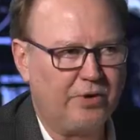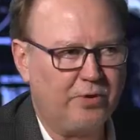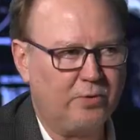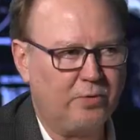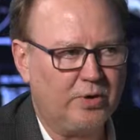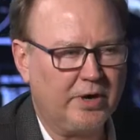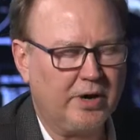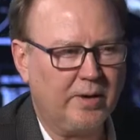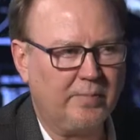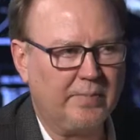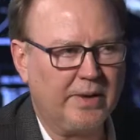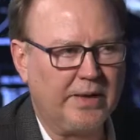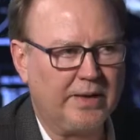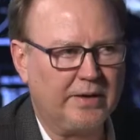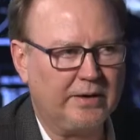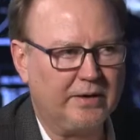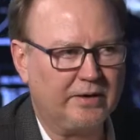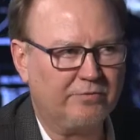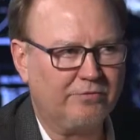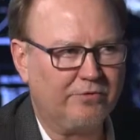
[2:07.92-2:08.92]
you come
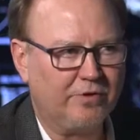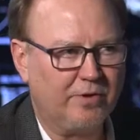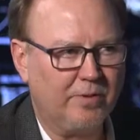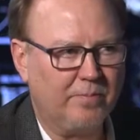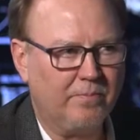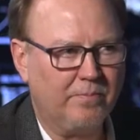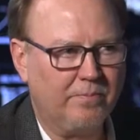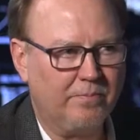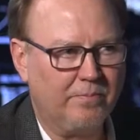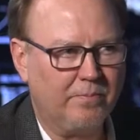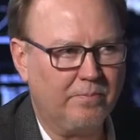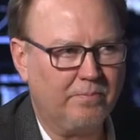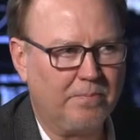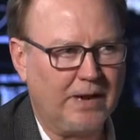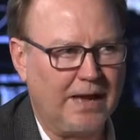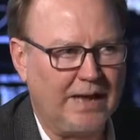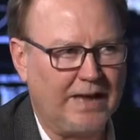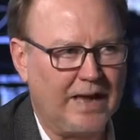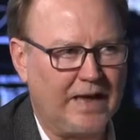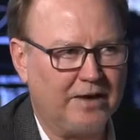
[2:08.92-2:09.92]
at it
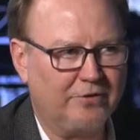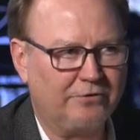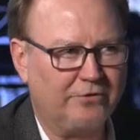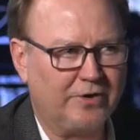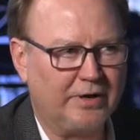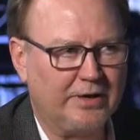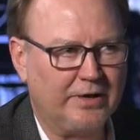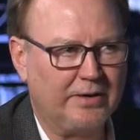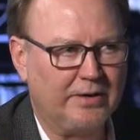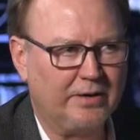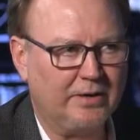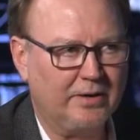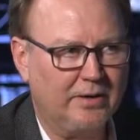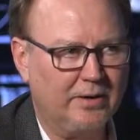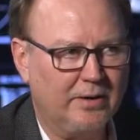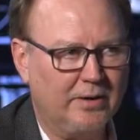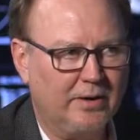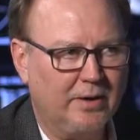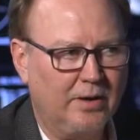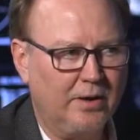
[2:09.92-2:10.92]
by asking,
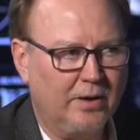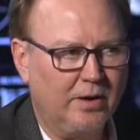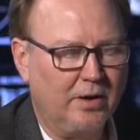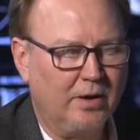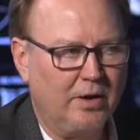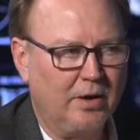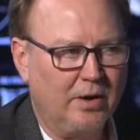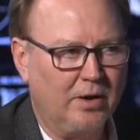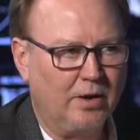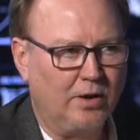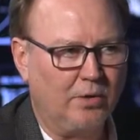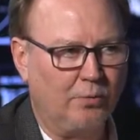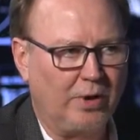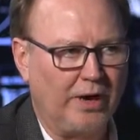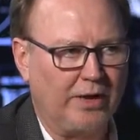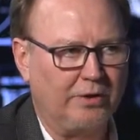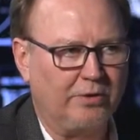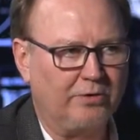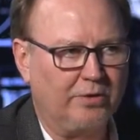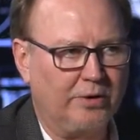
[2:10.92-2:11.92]

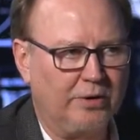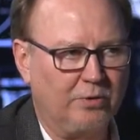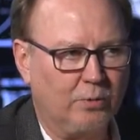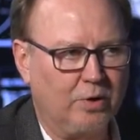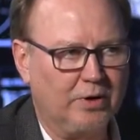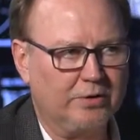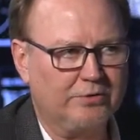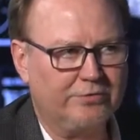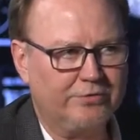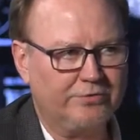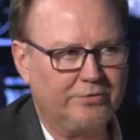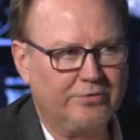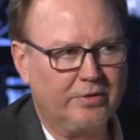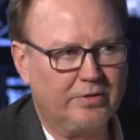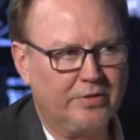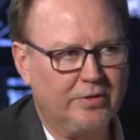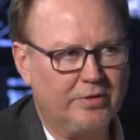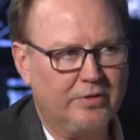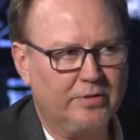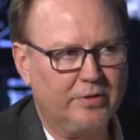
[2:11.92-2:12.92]
rather than what's
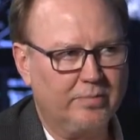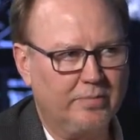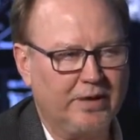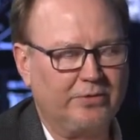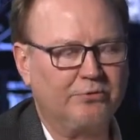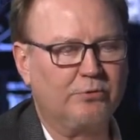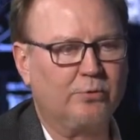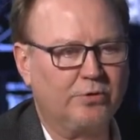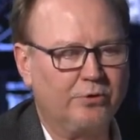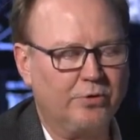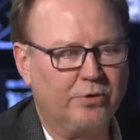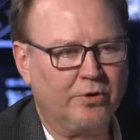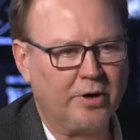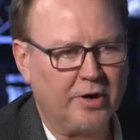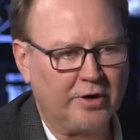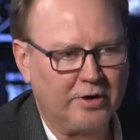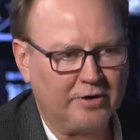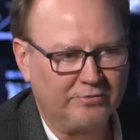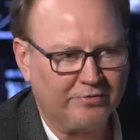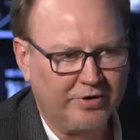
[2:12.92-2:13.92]
the best return
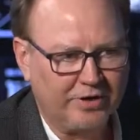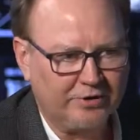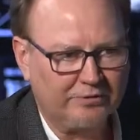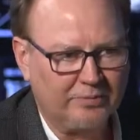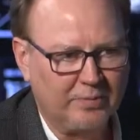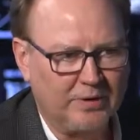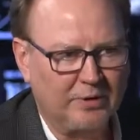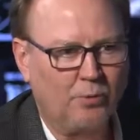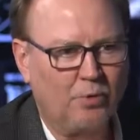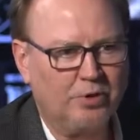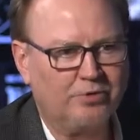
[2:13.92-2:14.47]
on investment,